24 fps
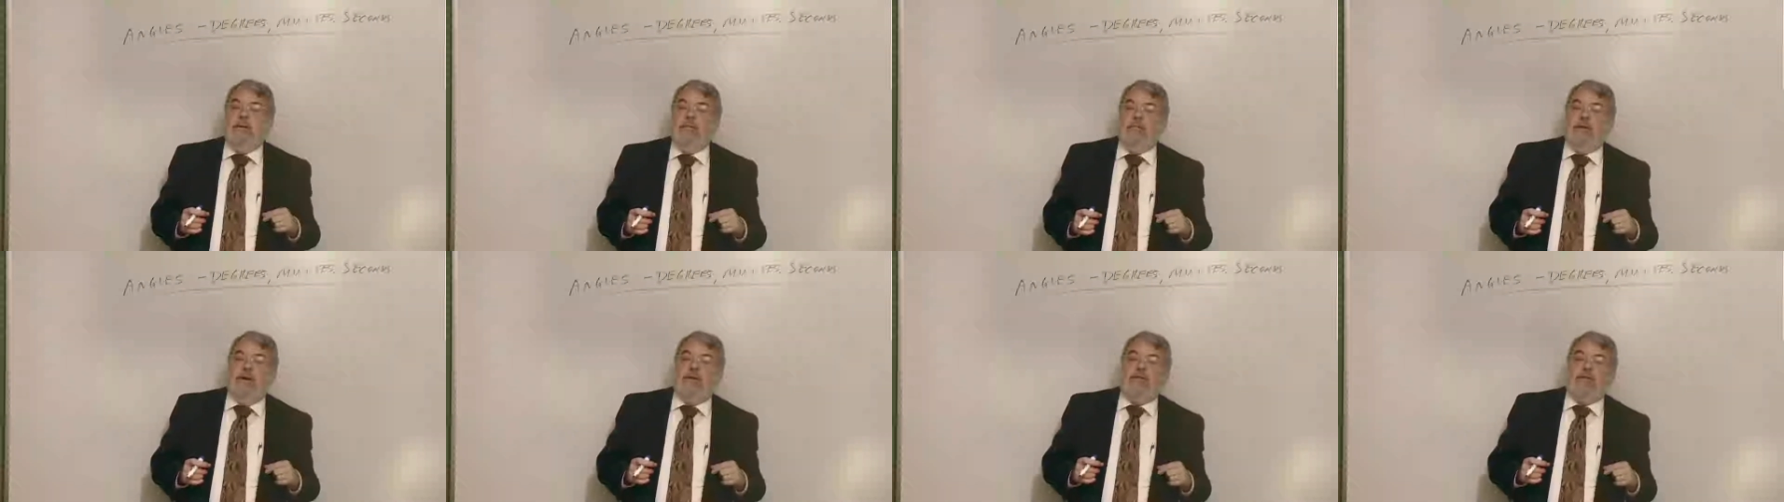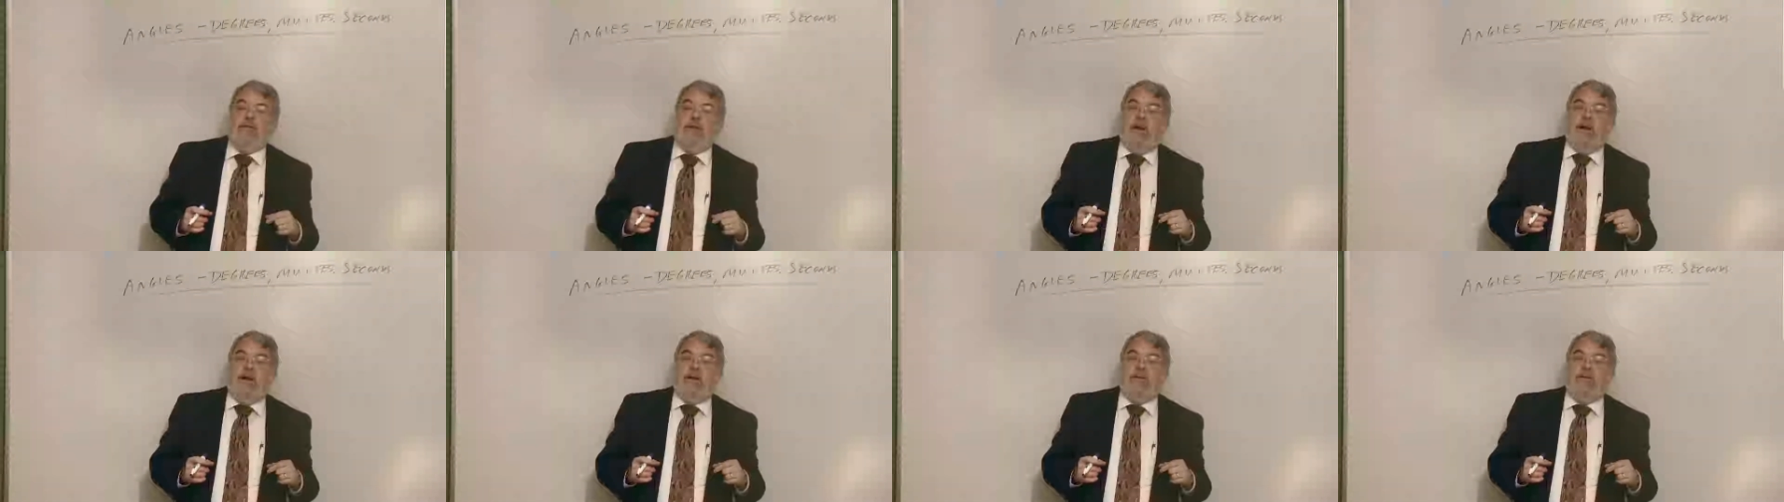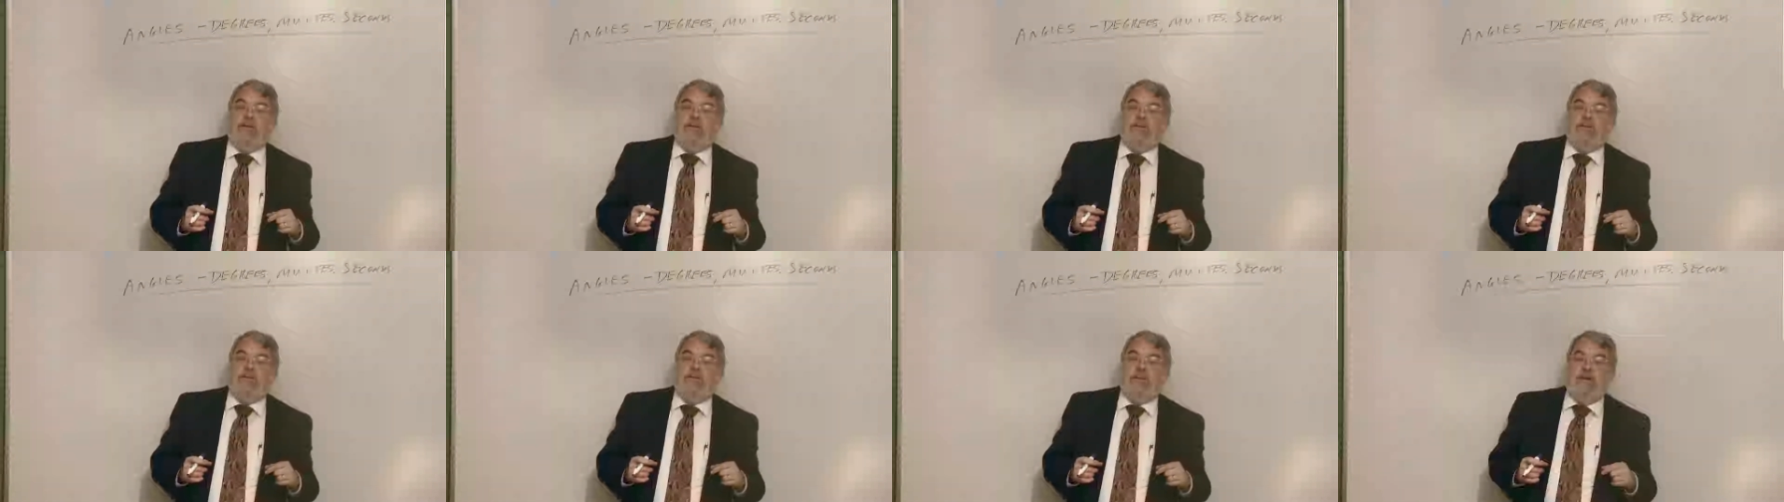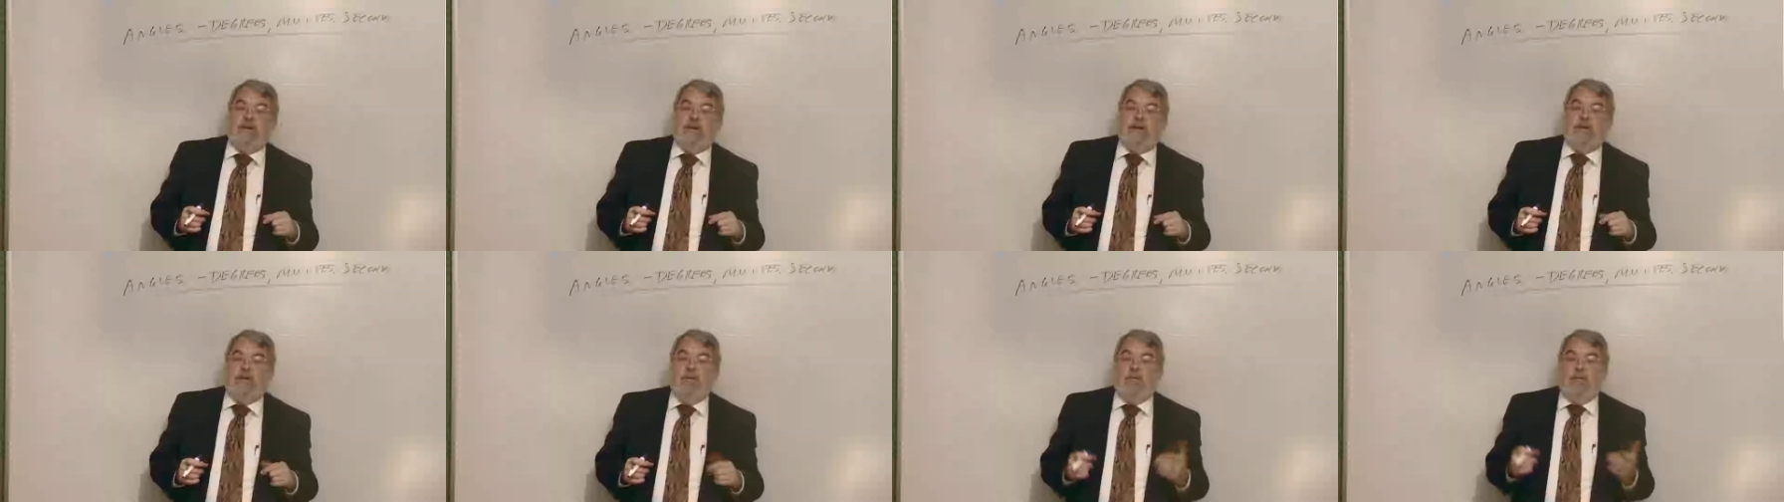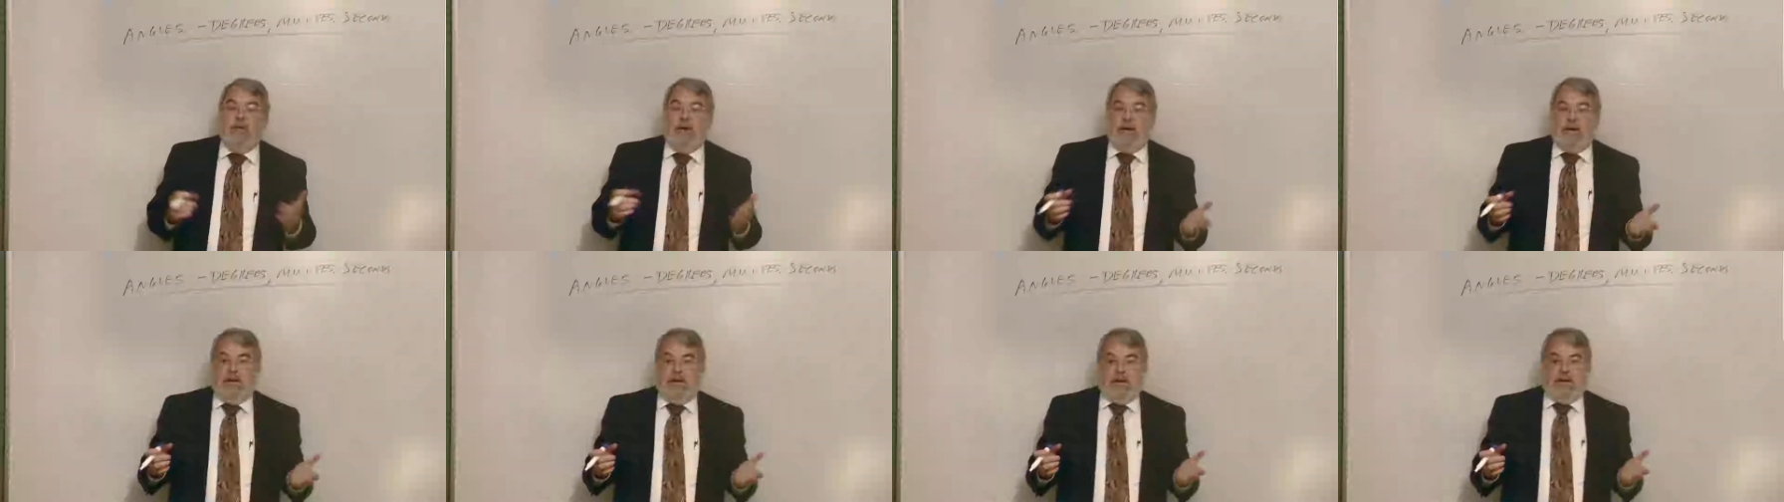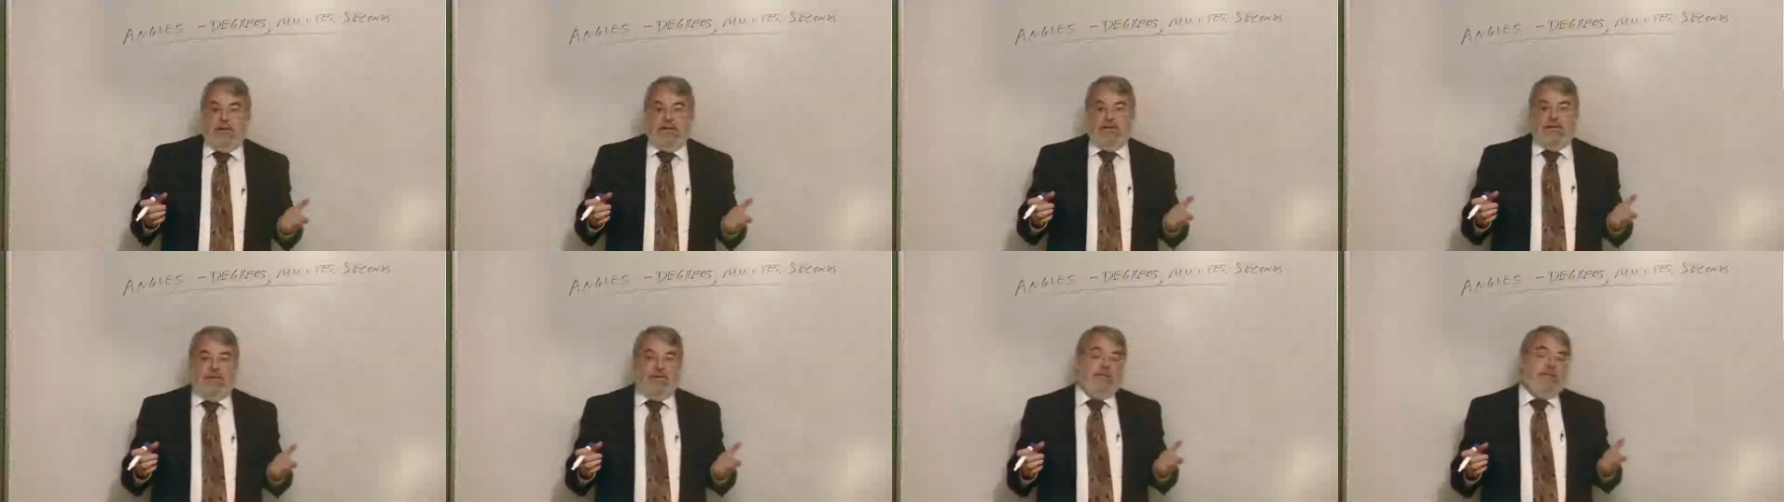measure angles in
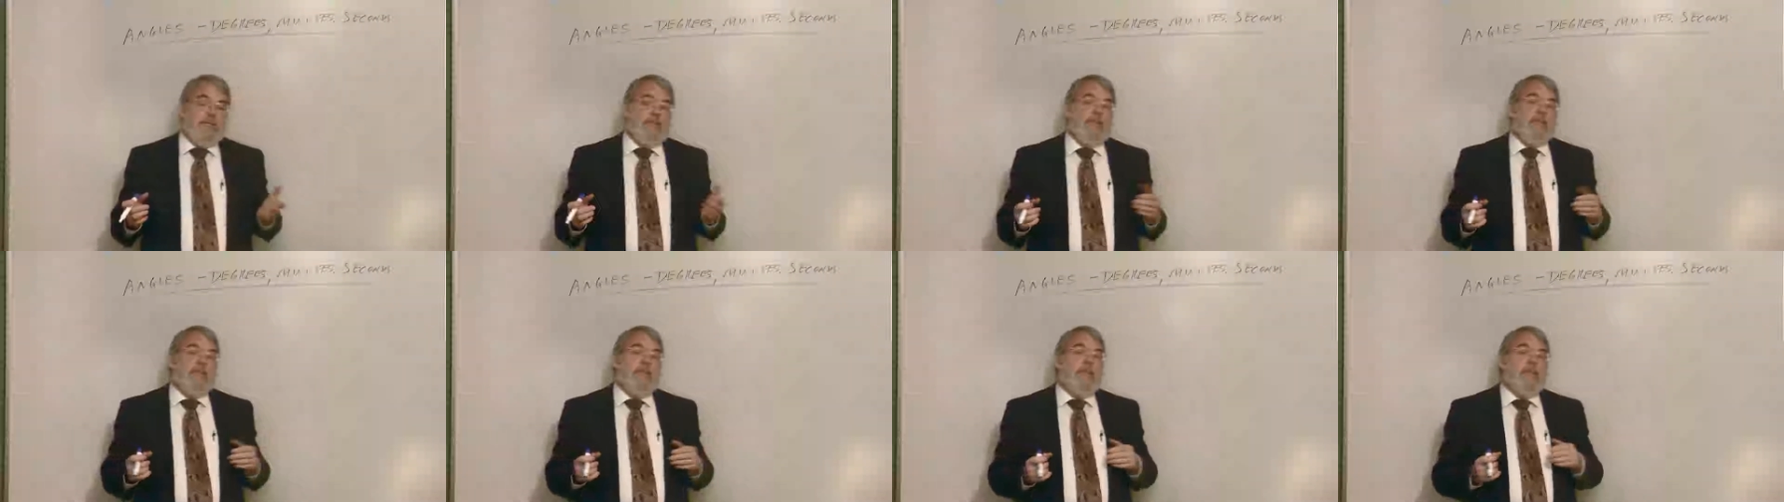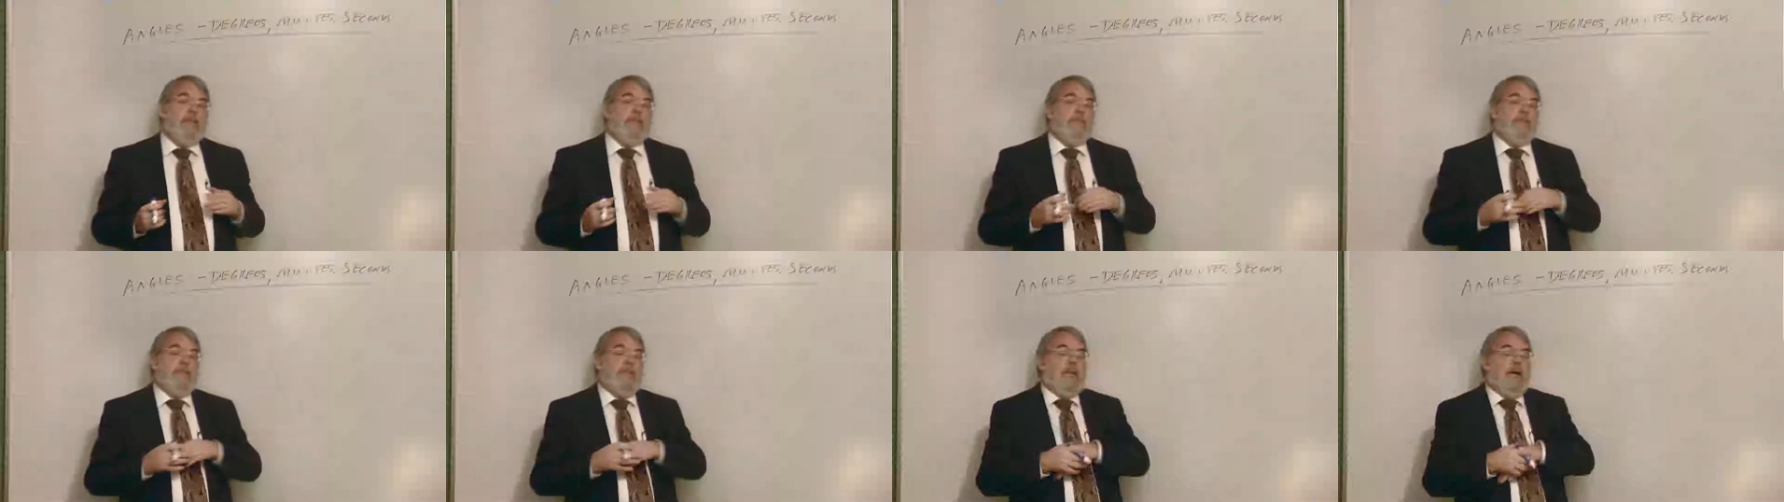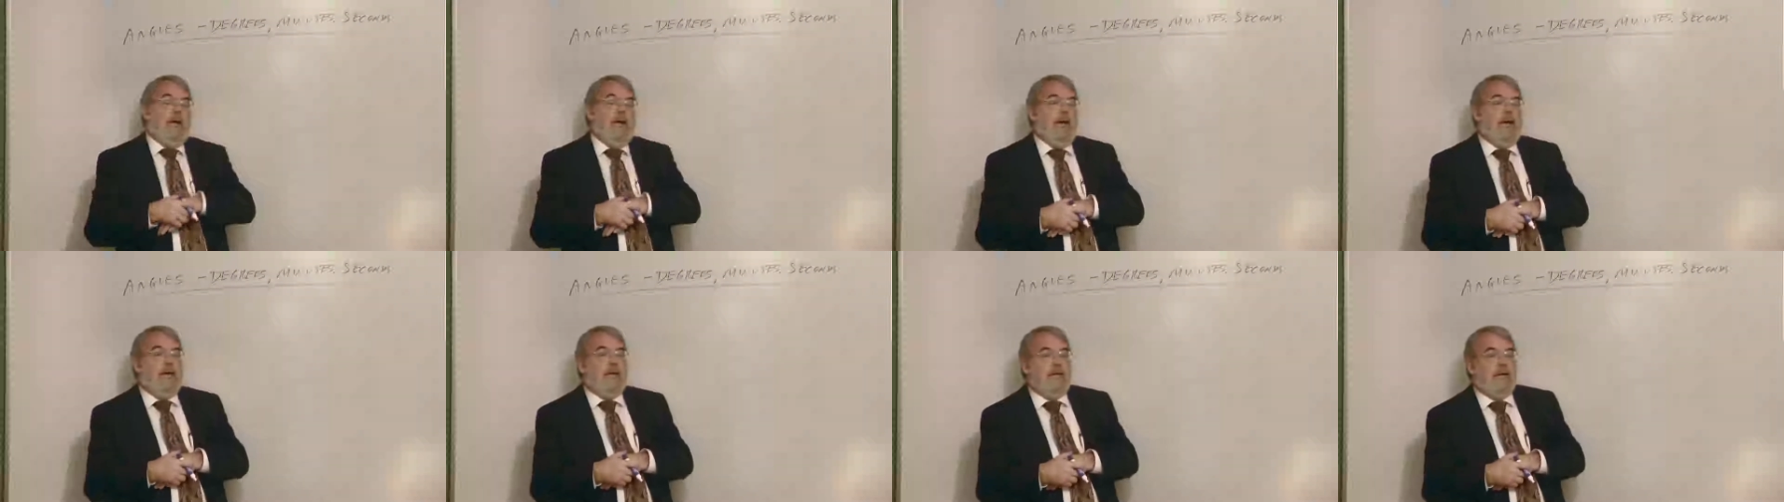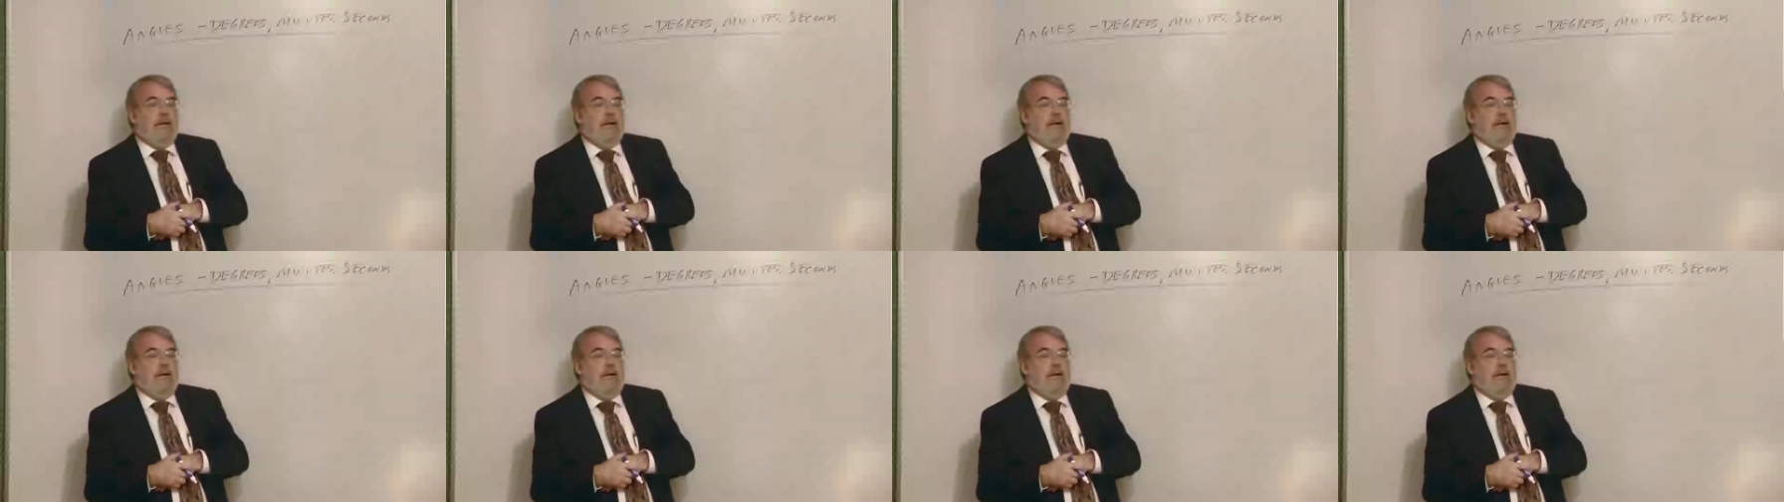radians. And